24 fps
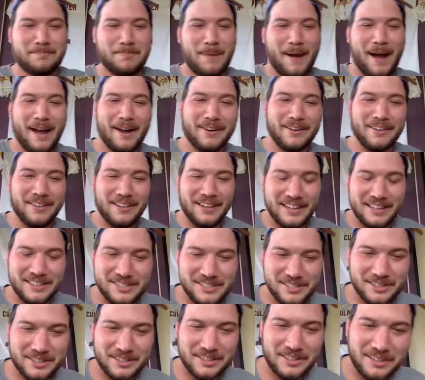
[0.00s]
spiral at
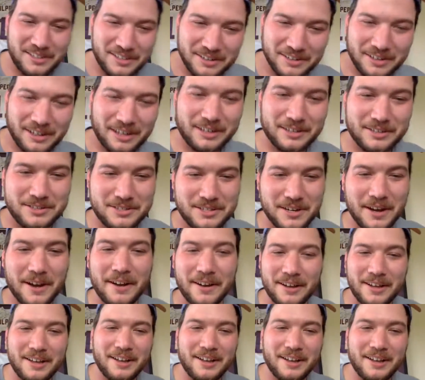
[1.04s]
you, or like a duck.